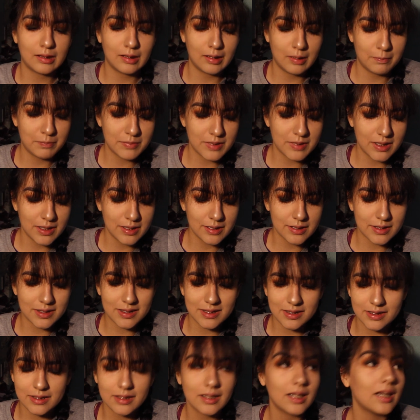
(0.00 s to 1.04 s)
lip
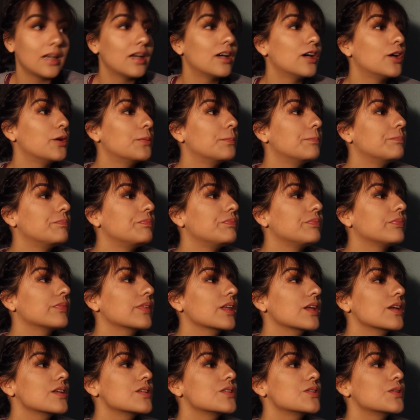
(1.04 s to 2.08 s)
tints um
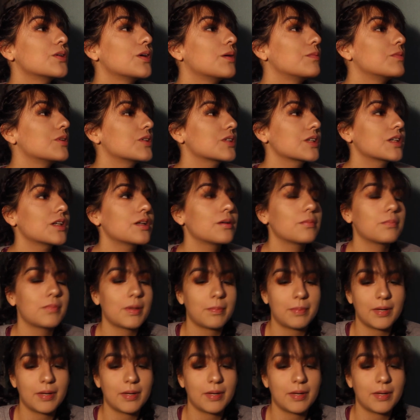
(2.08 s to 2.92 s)
so i'm just gonna